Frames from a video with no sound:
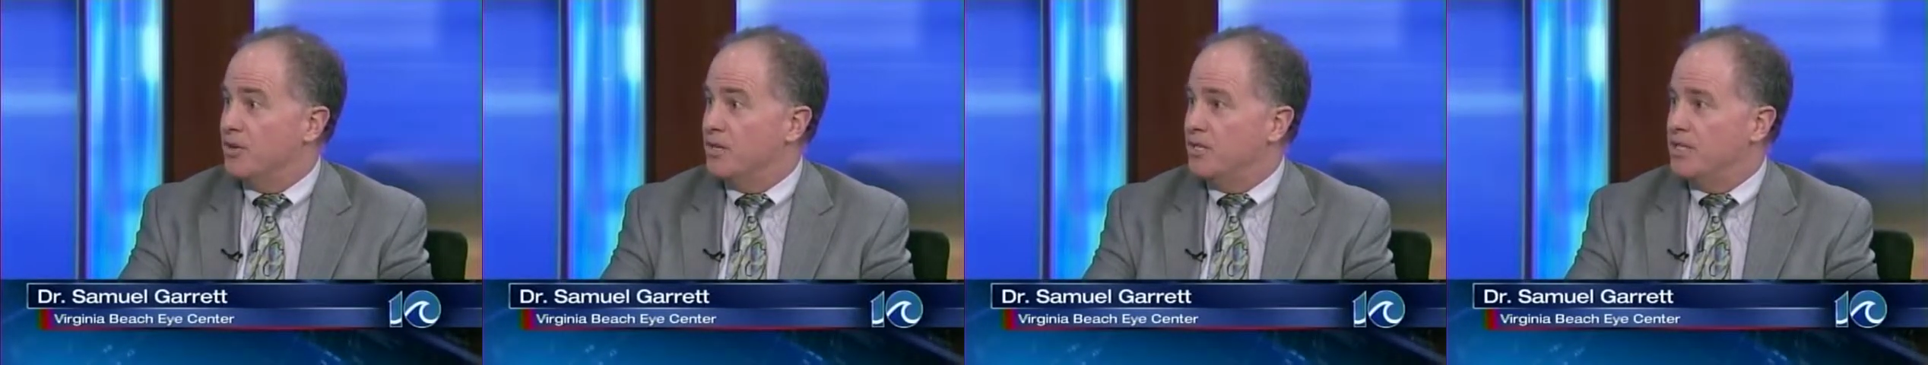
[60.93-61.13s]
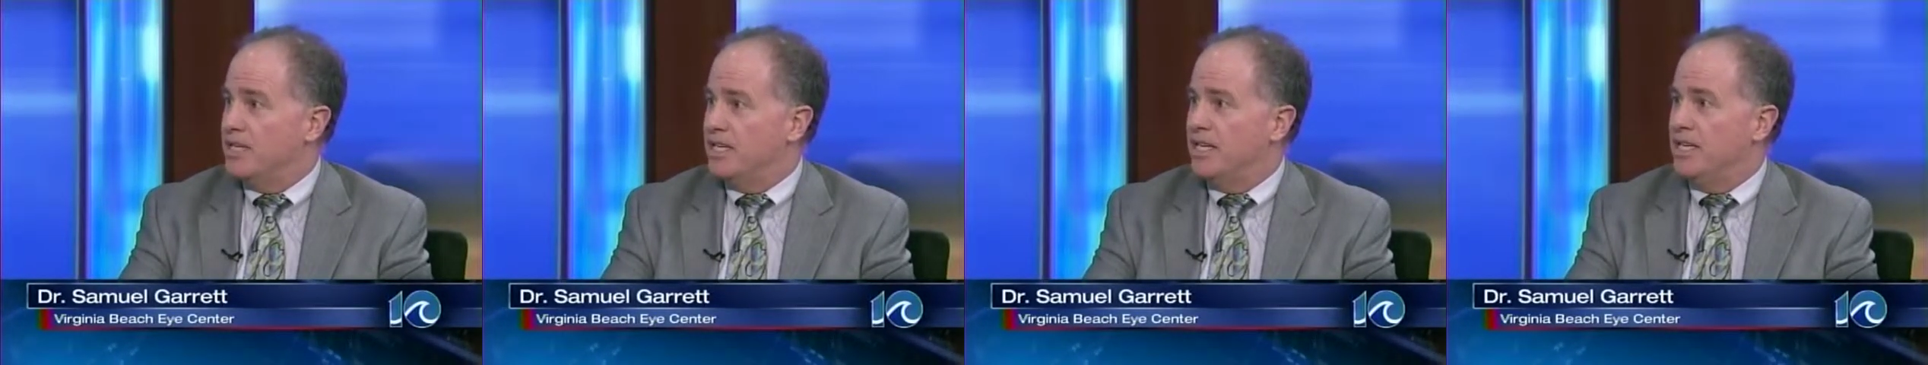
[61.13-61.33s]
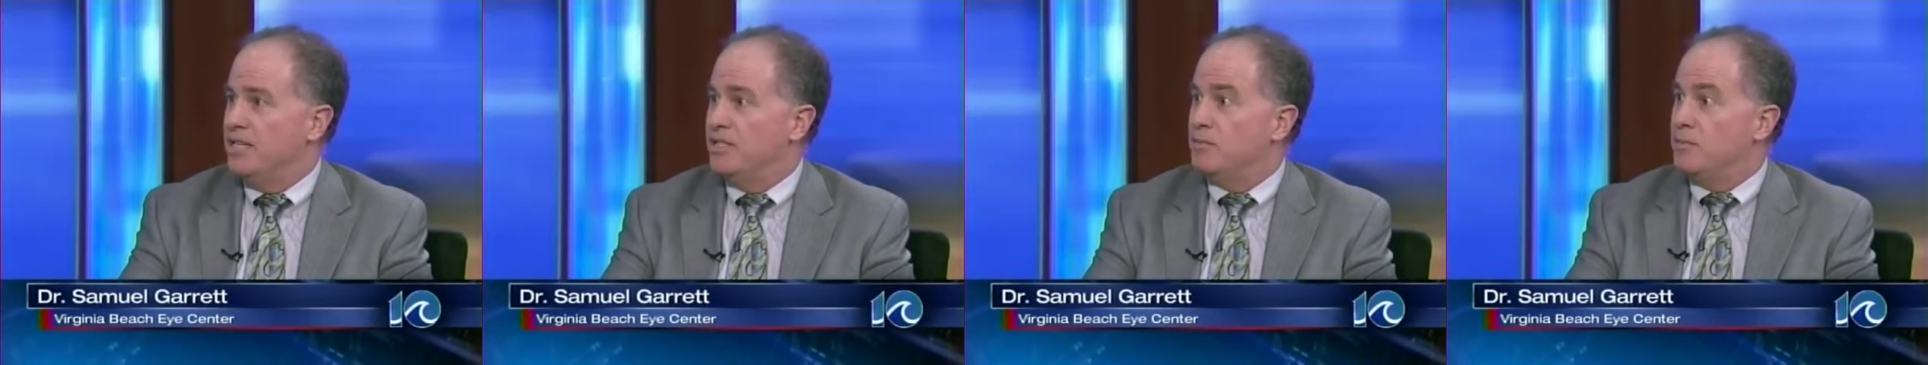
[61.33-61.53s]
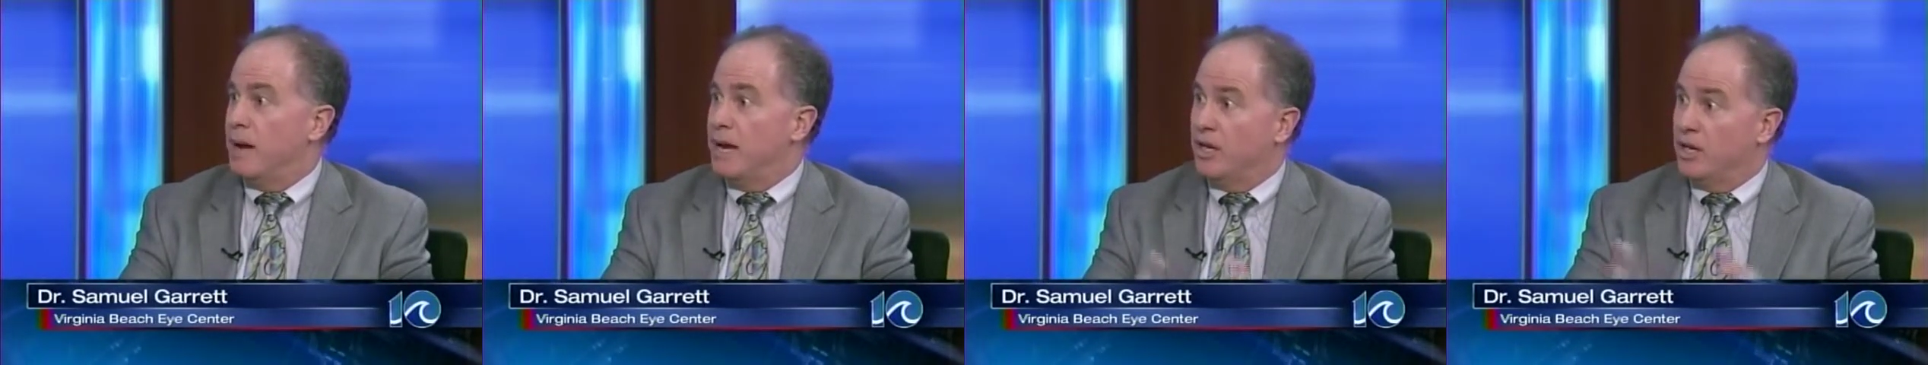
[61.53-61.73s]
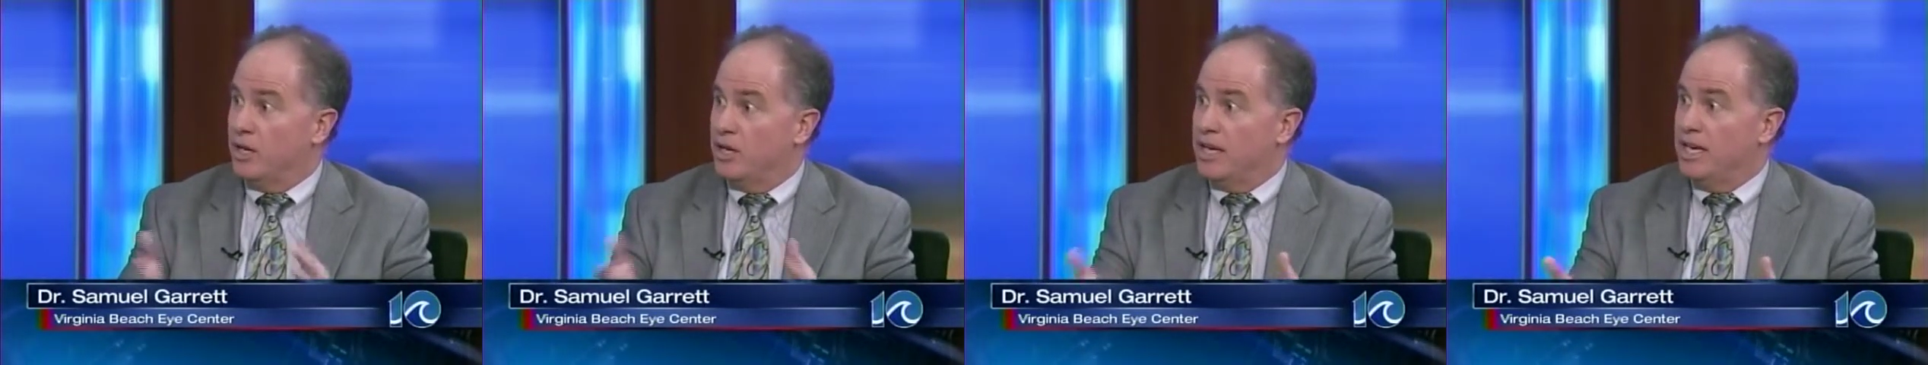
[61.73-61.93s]
disease by
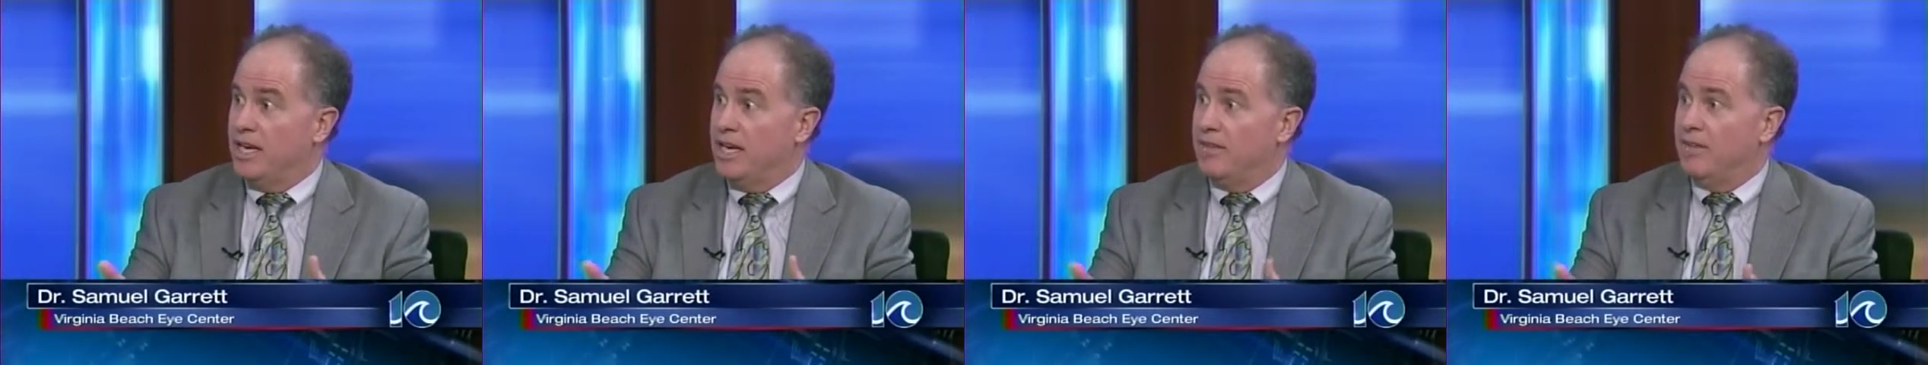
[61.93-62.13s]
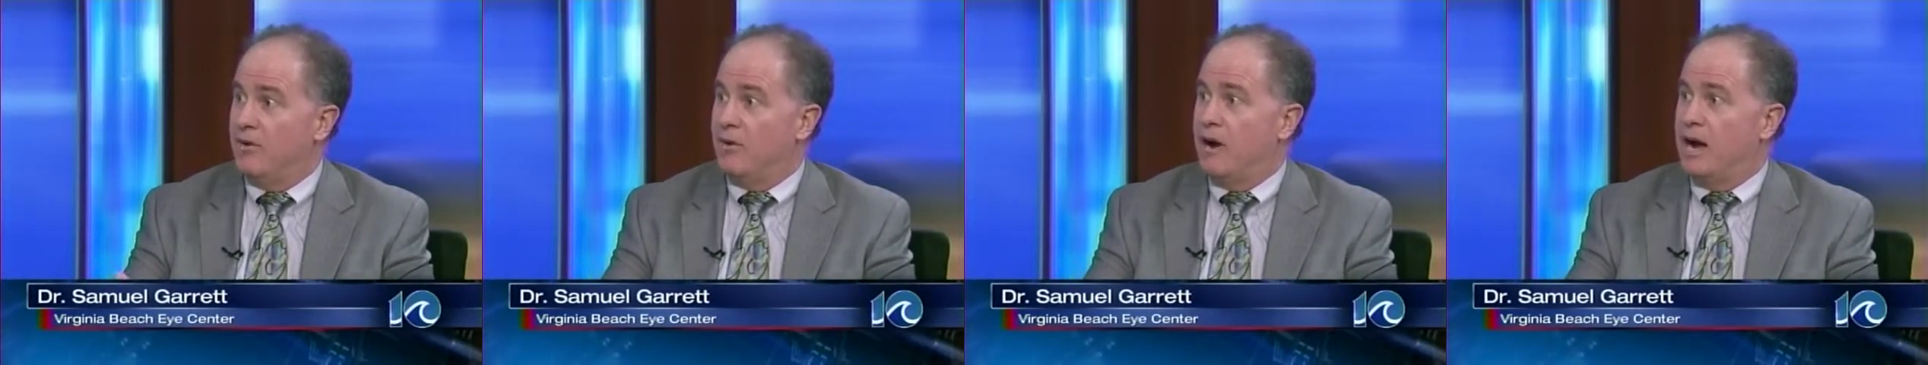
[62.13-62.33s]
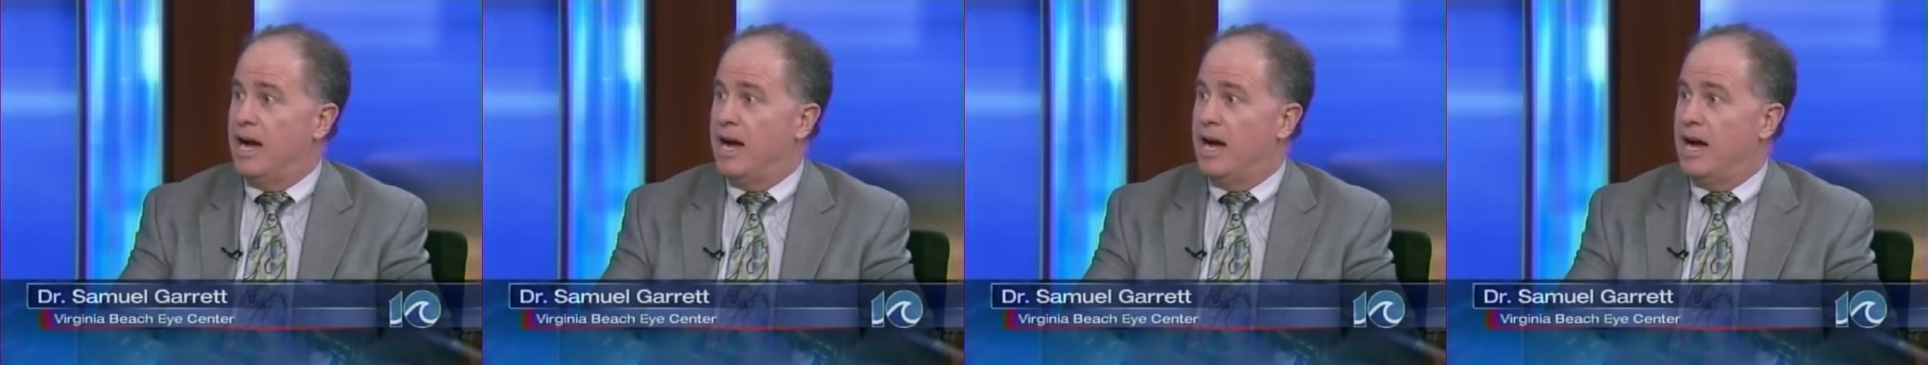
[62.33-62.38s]
looking in their